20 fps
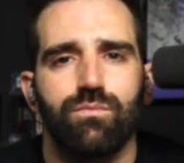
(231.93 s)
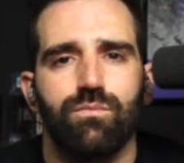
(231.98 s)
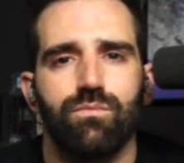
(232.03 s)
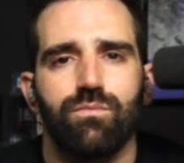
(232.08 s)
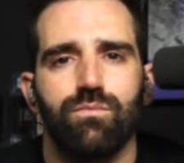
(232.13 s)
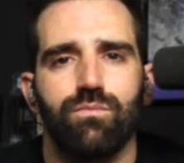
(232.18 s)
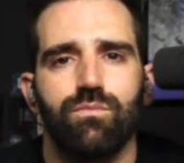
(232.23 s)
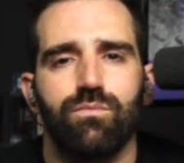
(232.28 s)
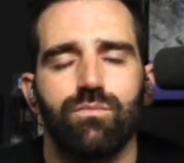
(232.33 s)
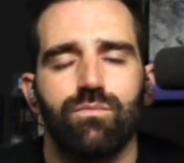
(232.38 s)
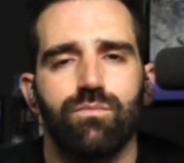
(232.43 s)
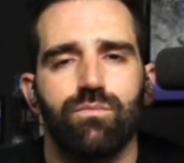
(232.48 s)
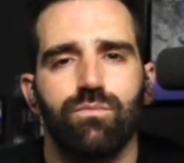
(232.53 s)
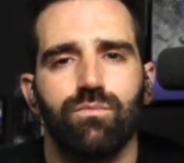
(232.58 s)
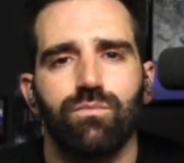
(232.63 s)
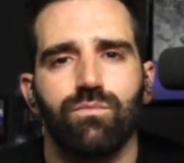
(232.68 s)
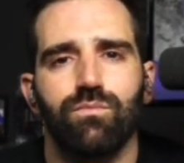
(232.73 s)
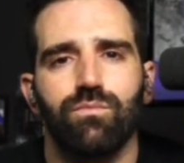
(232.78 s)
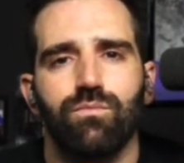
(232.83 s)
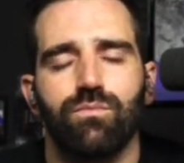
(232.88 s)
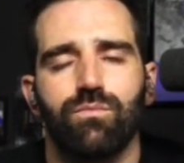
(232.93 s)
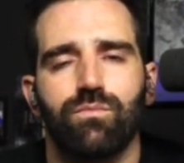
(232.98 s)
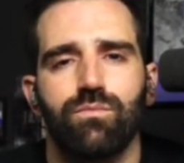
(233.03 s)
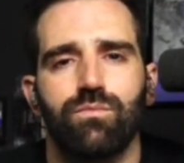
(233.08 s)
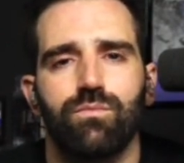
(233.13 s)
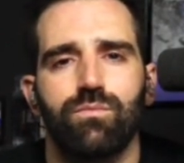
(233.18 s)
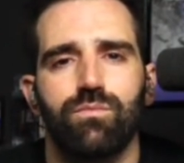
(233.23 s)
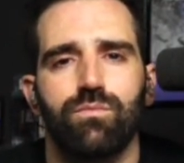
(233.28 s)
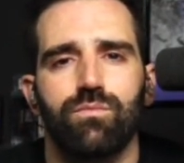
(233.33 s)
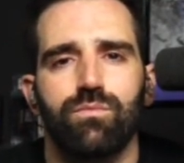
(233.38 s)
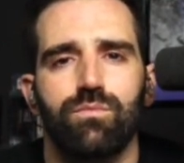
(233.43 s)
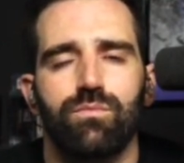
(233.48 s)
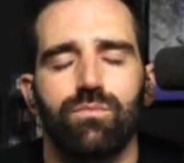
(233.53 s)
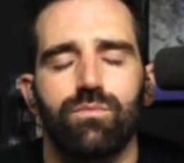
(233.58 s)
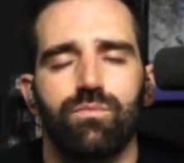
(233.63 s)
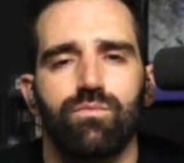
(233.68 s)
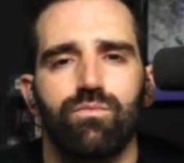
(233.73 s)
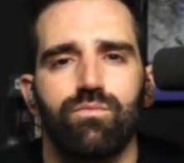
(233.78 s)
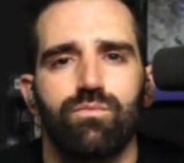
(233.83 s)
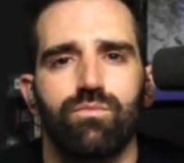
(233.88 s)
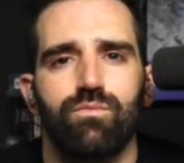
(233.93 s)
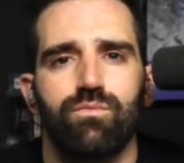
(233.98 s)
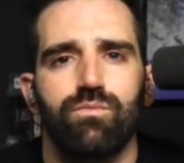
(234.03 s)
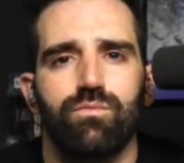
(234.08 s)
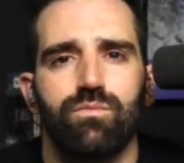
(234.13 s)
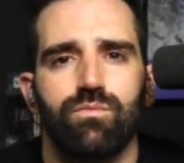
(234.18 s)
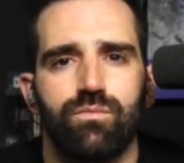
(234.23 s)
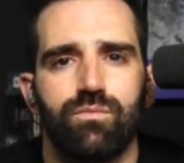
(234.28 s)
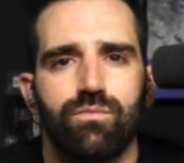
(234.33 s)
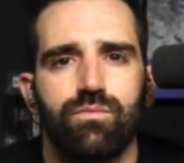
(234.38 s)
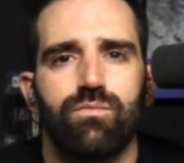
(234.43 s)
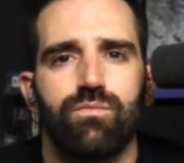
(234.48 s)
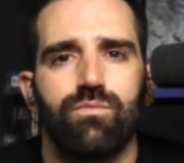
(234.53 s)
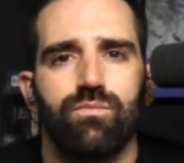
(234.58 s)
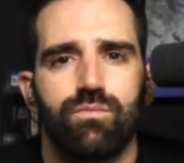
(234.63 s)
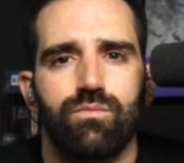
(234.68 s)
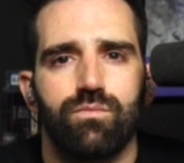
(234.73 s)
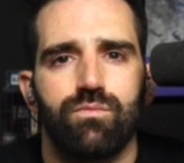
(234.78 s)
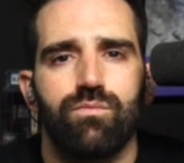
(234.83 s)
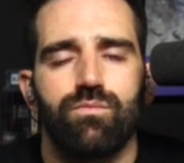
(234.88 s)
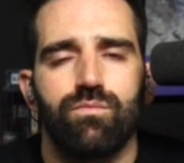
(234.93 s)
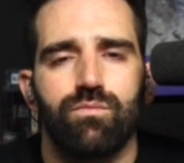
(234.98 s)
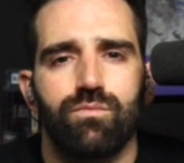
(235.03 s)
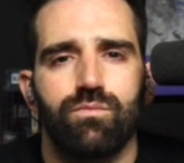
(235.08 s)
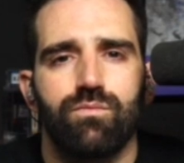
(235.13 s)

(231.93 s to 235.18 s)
(not speaking)